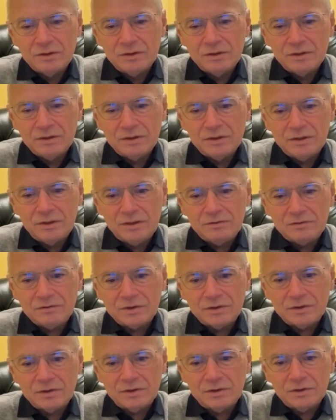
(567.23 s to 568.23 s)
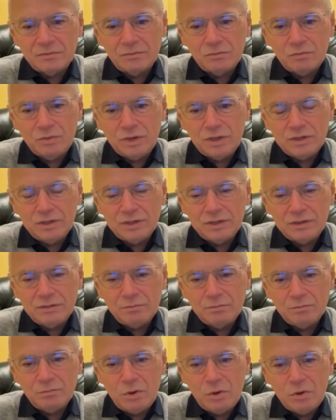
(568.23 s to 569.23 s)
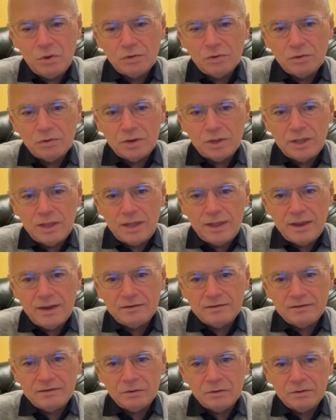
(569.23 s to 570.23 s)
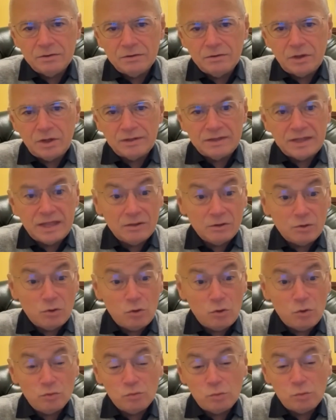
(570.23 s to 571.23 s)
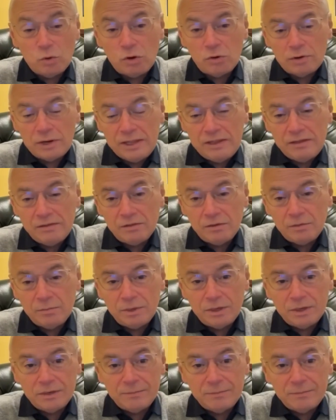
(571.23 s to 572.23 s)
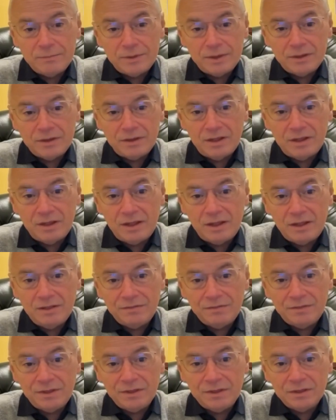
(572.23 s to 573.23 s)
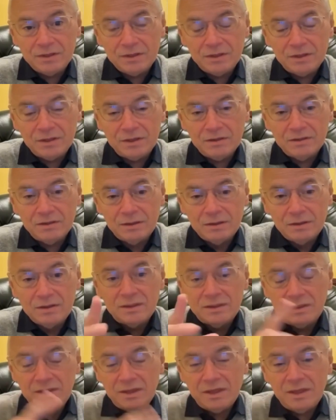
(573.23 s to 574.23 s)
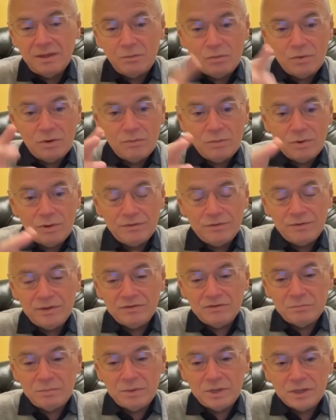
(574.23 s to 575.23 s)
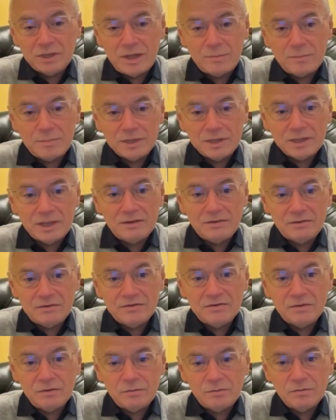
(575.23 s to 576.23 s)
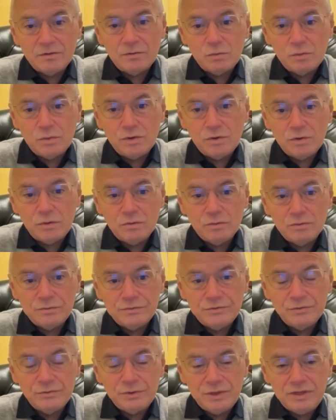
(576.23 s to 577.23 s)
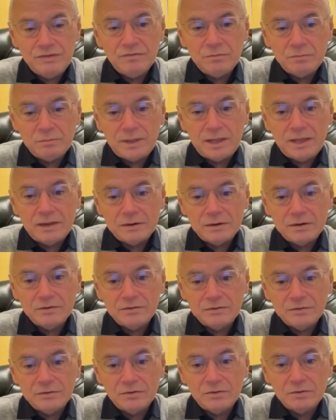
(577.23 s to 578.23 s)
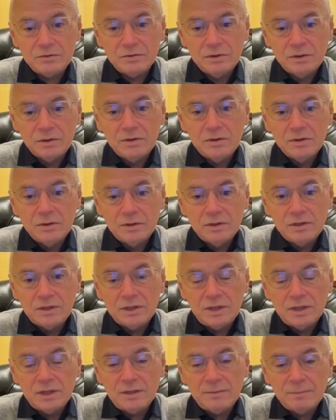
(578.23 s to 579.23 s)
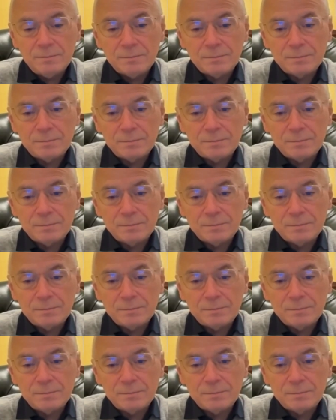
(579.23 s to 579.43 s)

it's going to really motor ahead. Not that gold won't either, but I think, when things pick up again, silver will do even better. So, yeah.